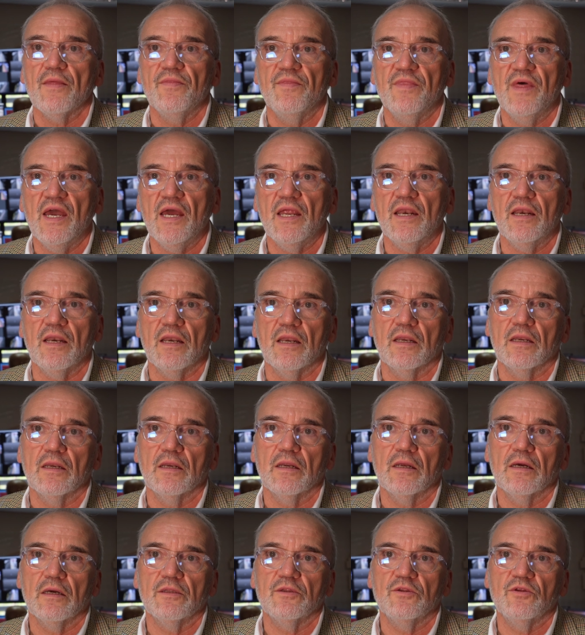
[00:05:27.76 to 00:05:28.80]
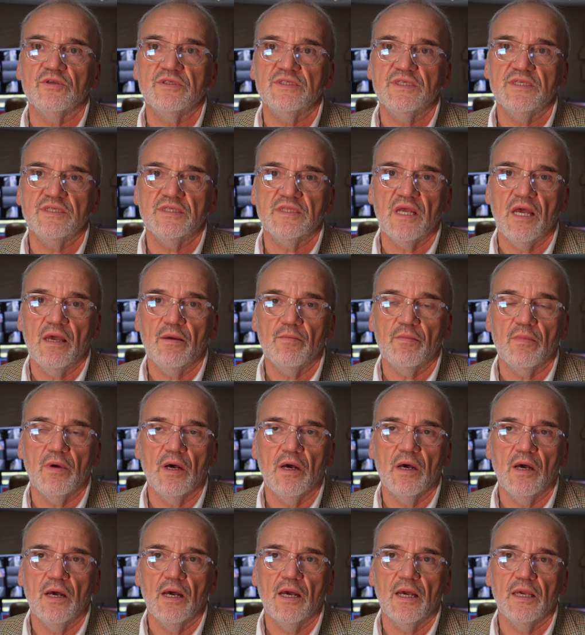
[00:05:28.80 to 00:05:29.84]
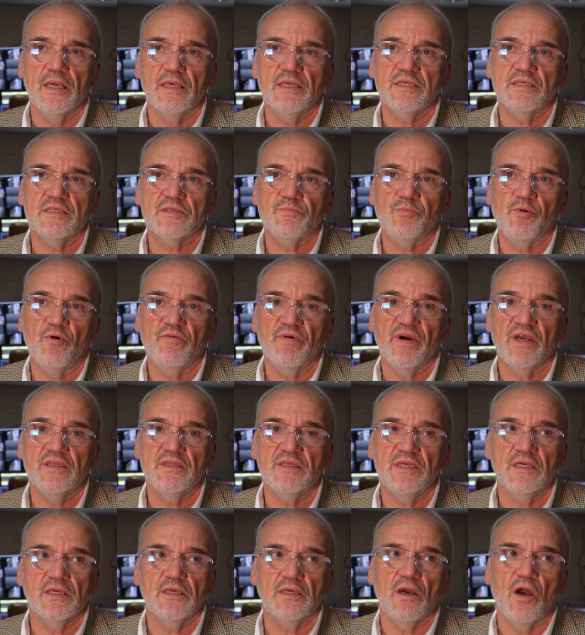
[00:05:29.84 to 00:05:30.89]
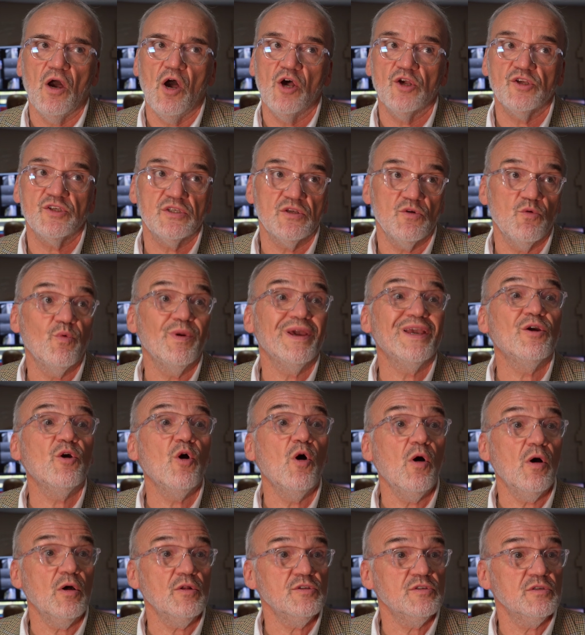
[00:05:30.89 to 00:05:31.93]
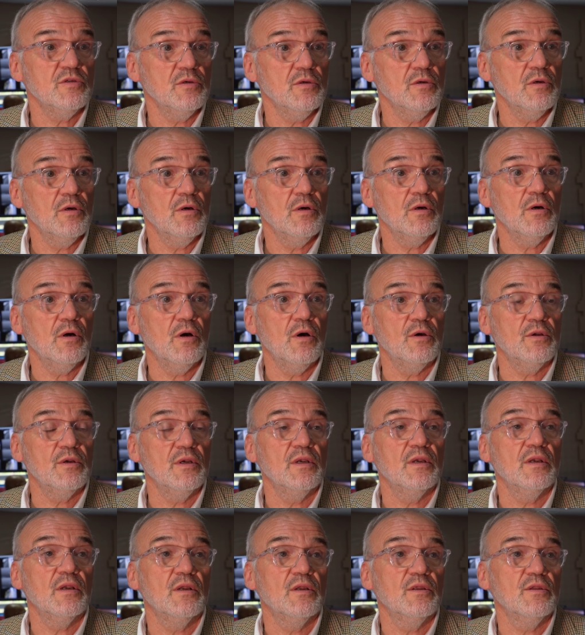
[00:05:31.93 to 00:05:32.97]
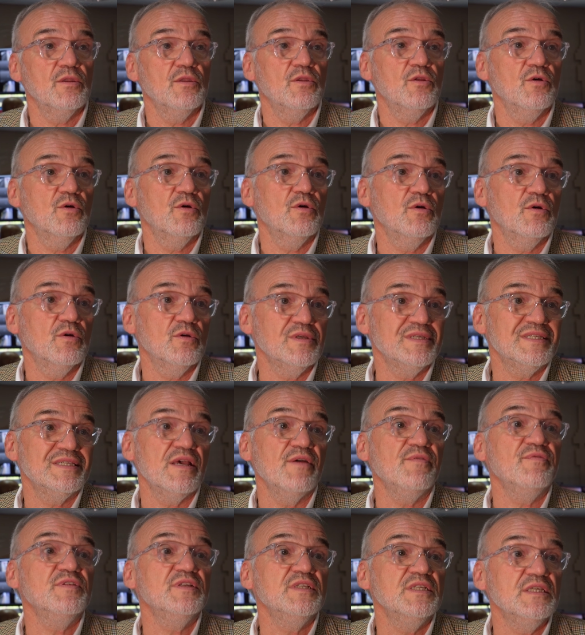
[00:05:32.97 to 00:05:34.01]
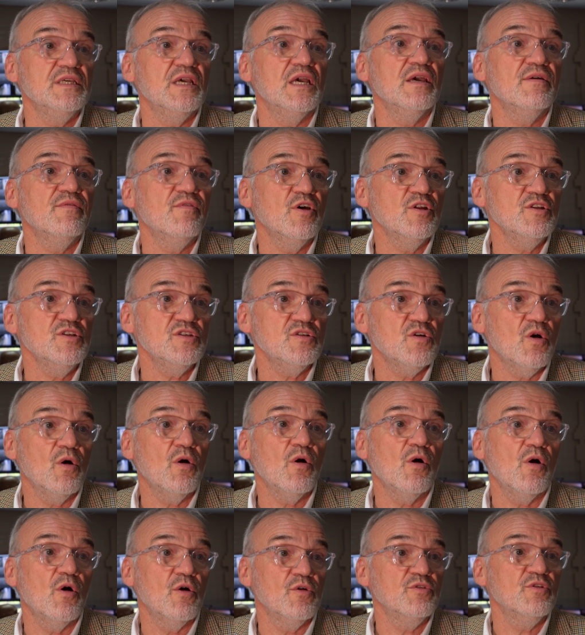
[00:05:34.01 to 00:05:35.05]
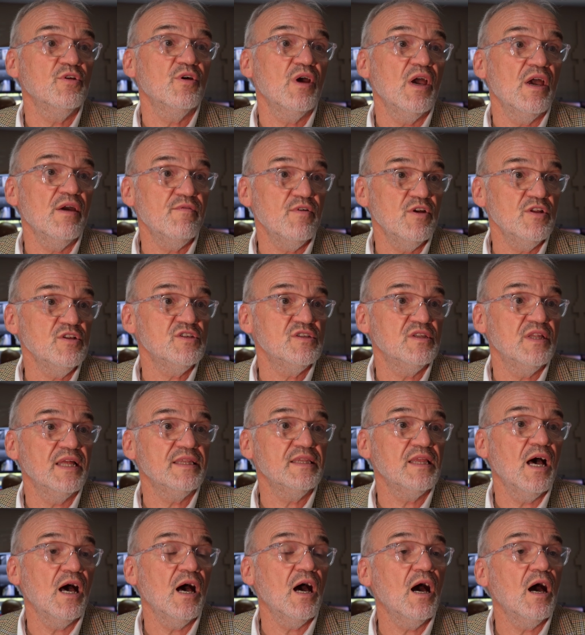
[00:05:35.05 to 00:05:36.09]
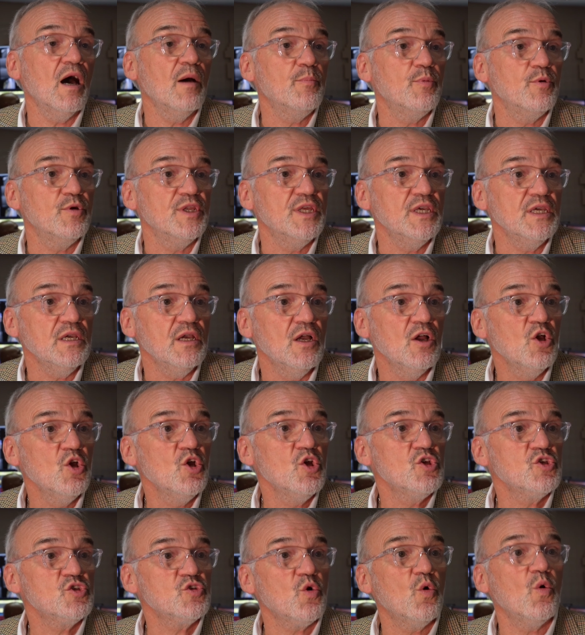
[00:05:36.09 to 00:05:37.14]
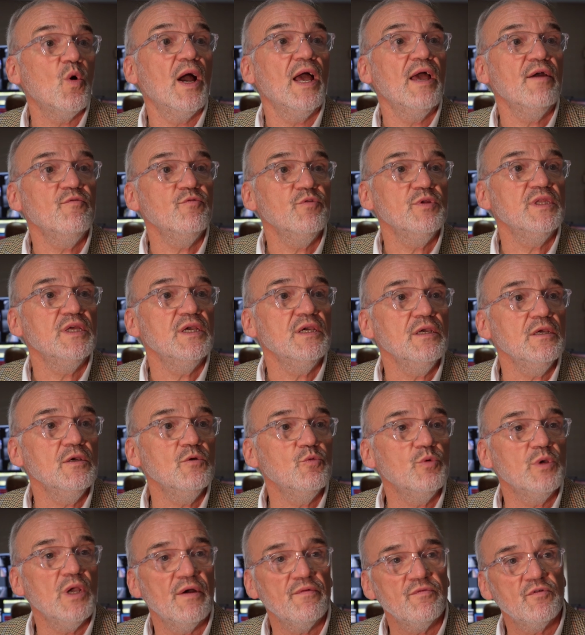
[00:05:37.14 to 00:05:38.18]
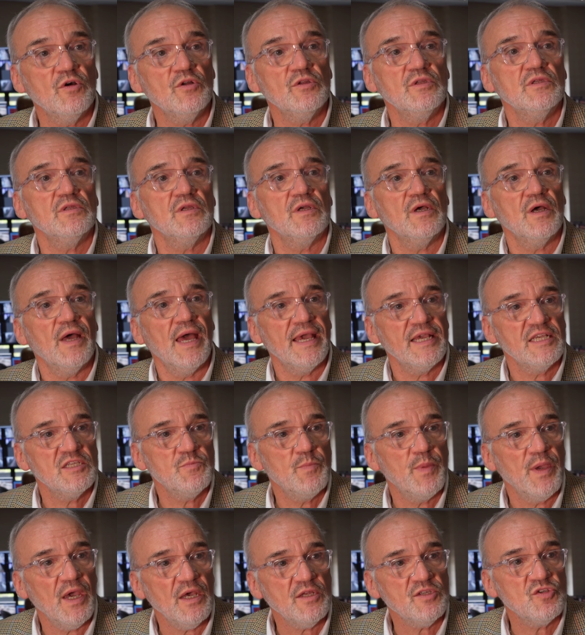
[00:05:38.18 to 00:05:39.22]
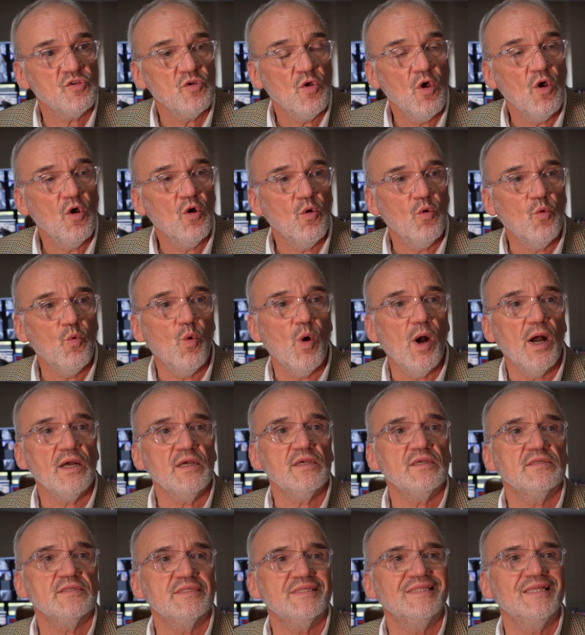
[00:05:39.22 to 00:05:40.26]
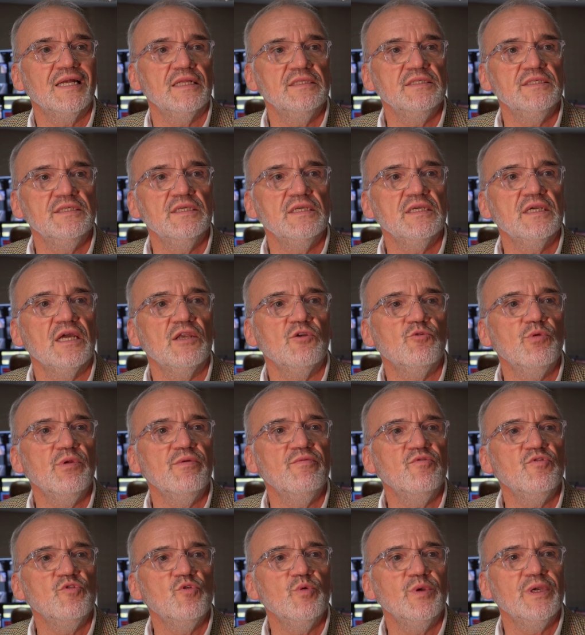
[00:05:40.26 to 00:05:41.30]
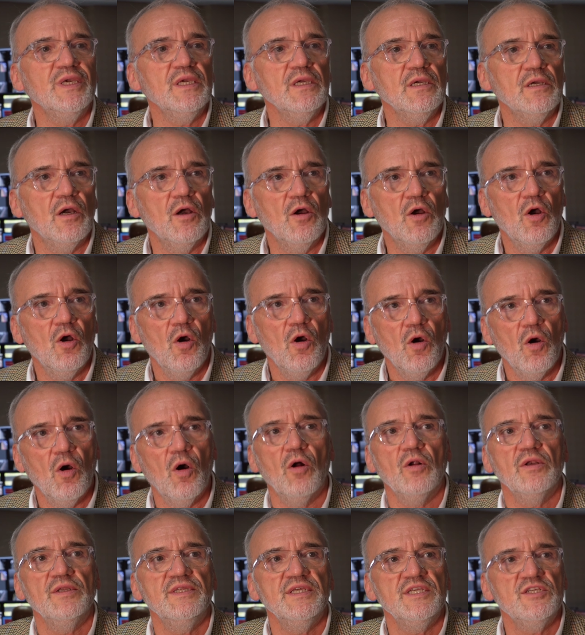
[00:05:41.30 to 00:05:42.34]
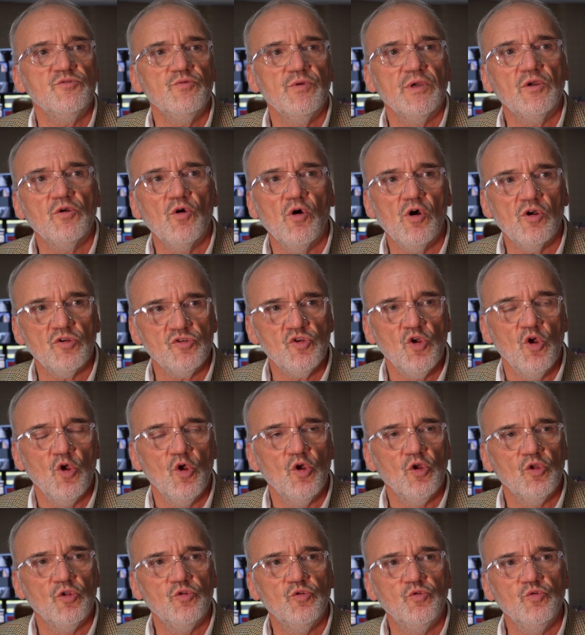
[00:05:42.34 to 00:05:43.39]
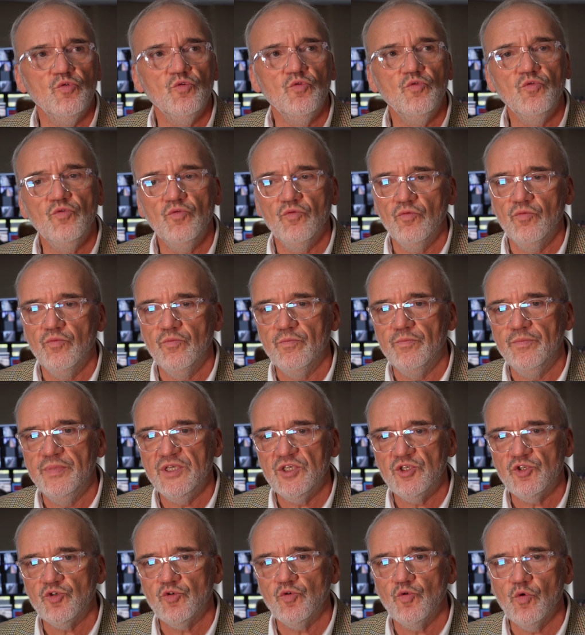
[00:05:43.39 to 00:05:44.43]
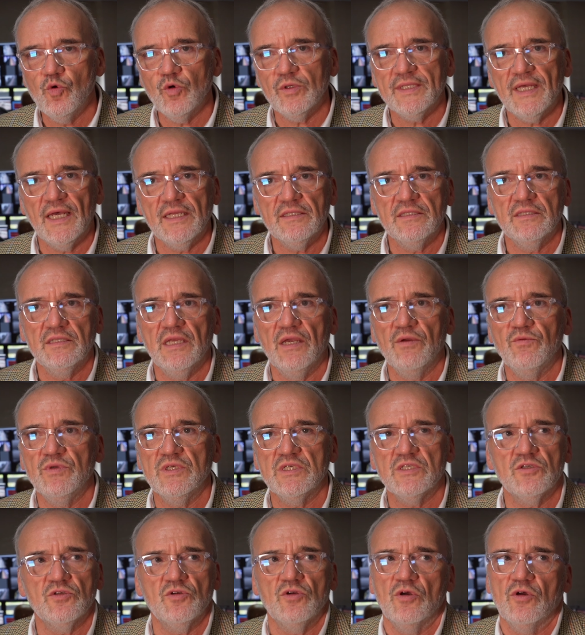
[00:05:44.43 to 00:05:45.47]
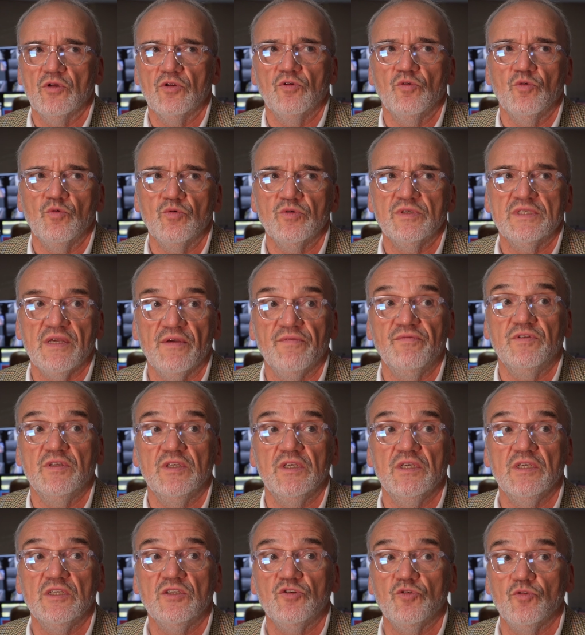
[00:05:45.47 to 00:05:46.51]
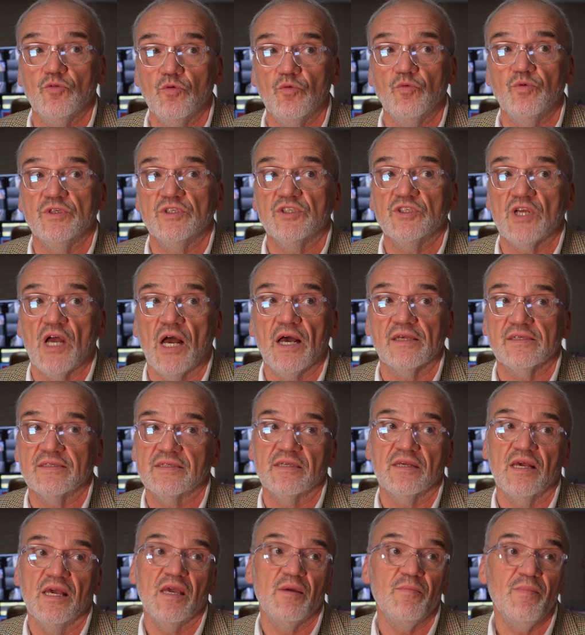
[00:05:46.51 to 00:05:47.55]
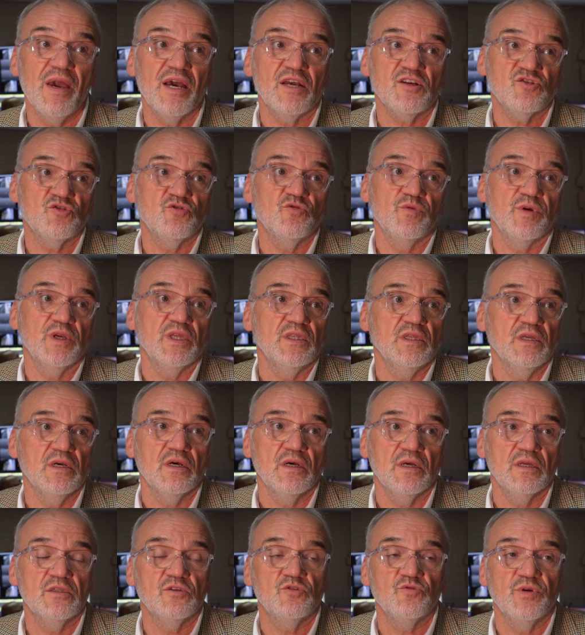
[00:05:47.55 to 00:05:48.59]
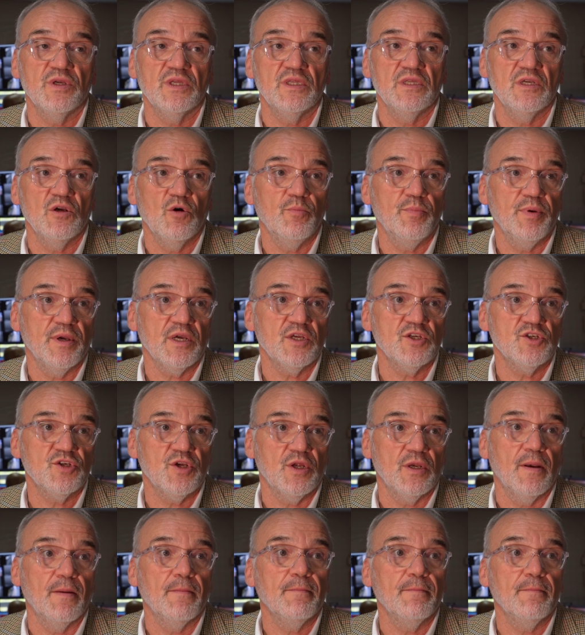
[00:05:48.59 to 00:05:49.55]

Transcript: Then the system is providing us records on the safety events or on the events that are happening. So every day we have got uh, experts who are studying and reviewing all these records to be sure that there is uh, no safety issue which has emerged during the, during the operation.